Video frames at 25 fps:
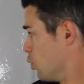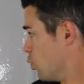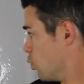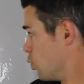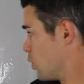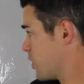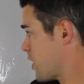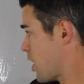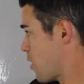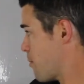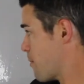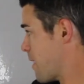
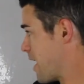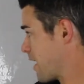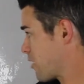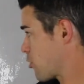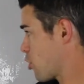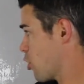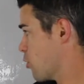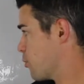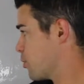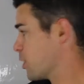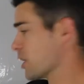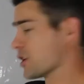with our
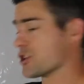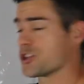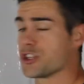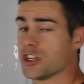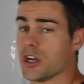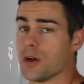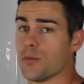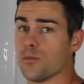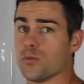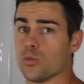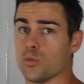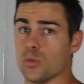macro
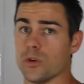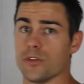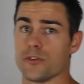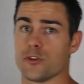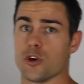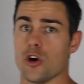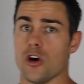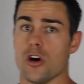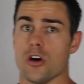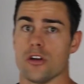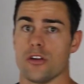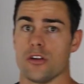picture, we've
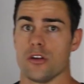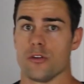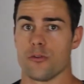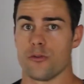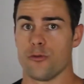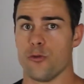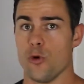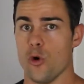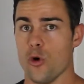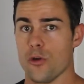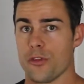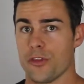
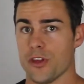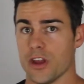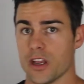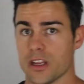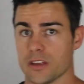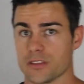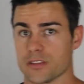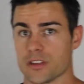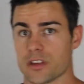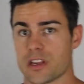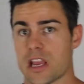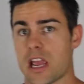got 4
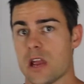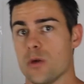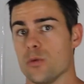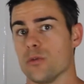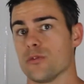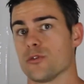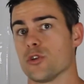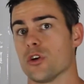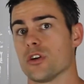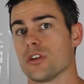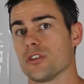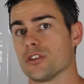things, okay?
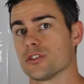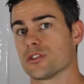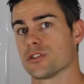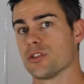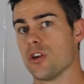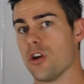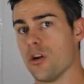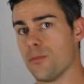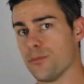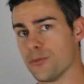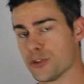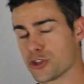We've got at the
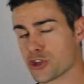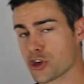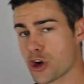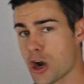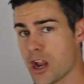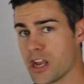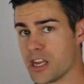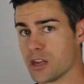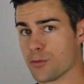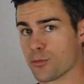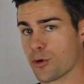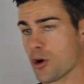top the
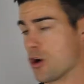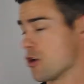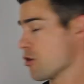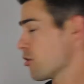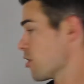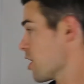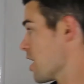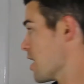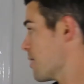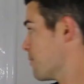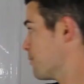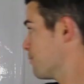training
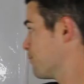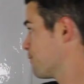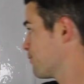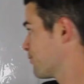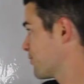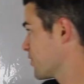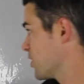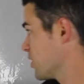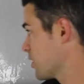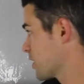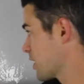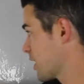program,
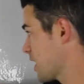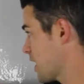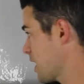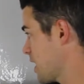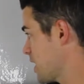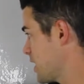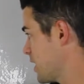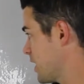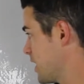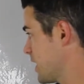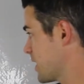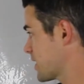
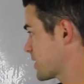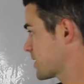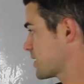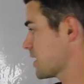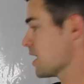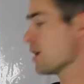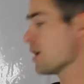okay? Next